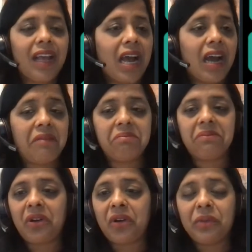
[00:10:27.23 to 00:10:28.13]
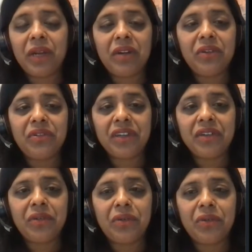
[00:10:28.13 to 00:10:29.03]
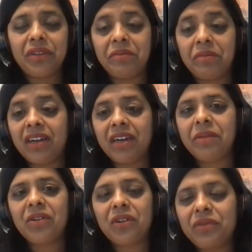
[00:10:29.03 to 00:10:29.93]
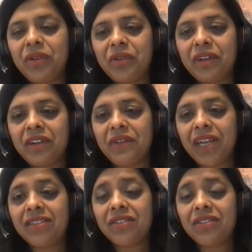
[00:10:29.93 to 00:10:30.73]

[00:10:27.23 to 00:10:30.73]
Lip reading: or we're losing to the market because we don't innovate.